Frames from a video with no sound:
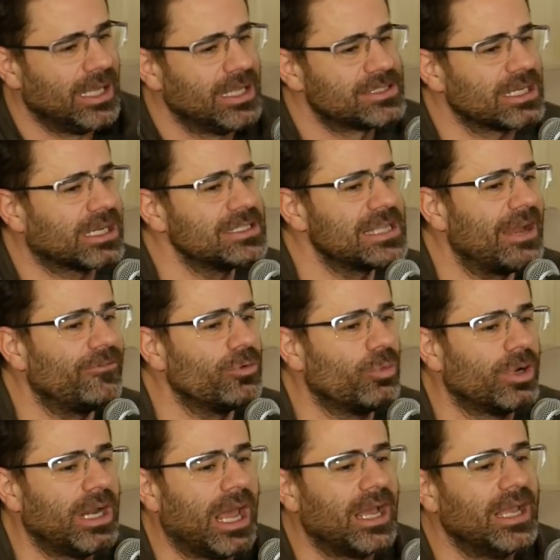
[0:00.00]
It's like because
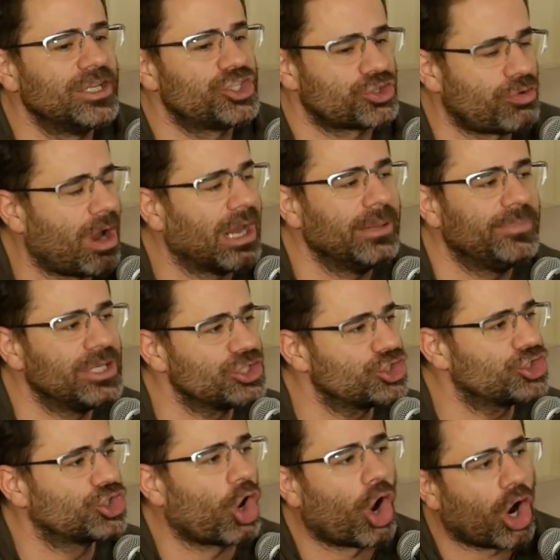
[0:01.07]
everyone ha- is trying to be a
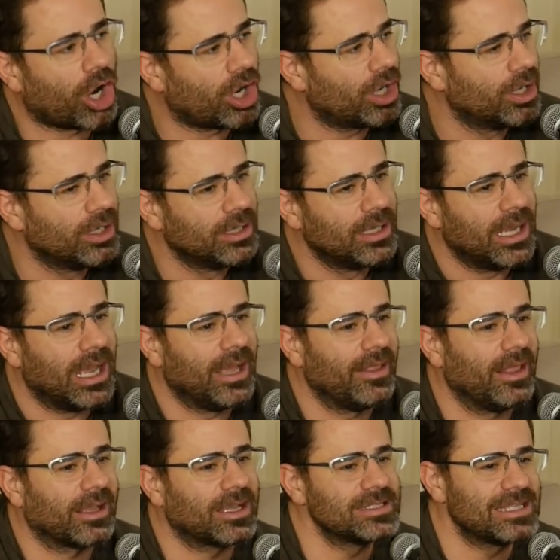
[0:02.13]
star,
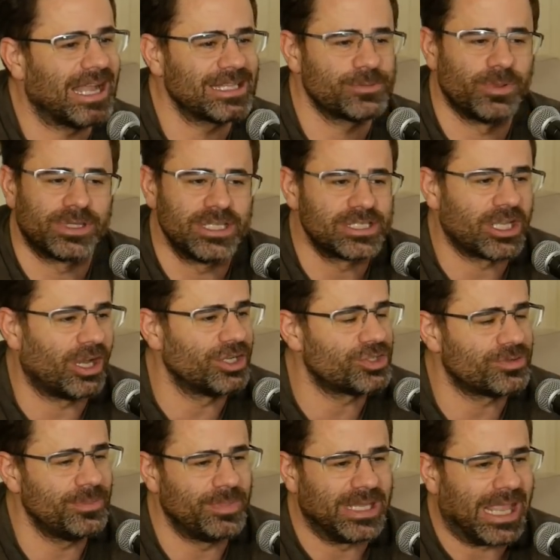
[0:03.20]
right? Because eh, that's what this
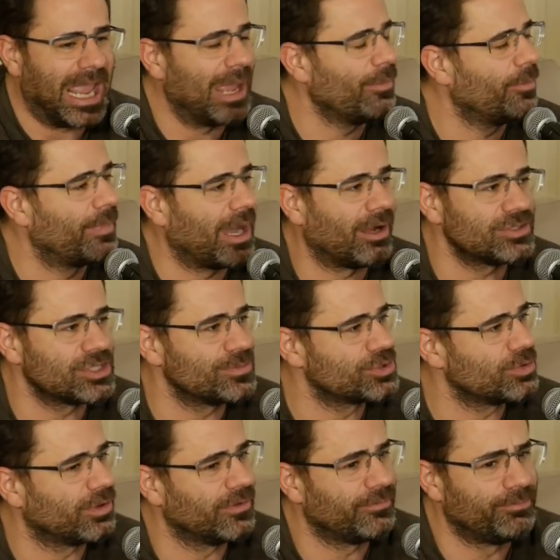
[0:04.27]
country became about, some
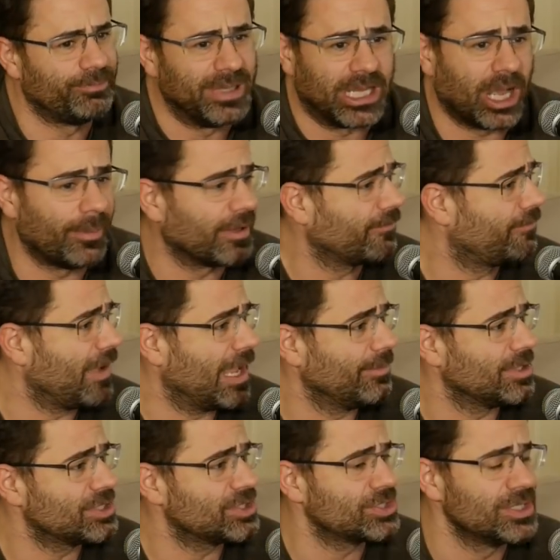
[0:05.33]
sort of becoming
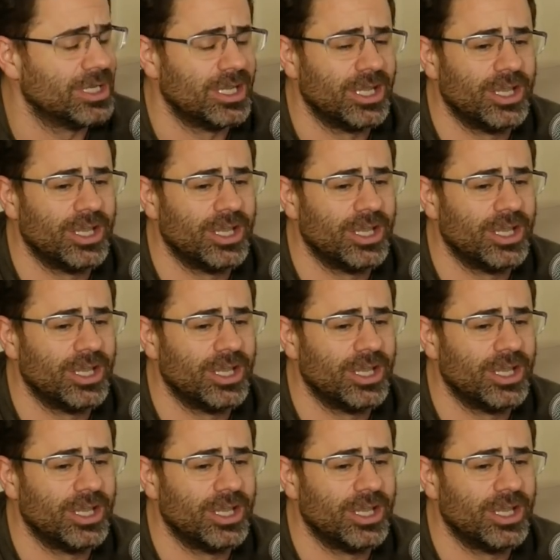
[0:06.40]
famous.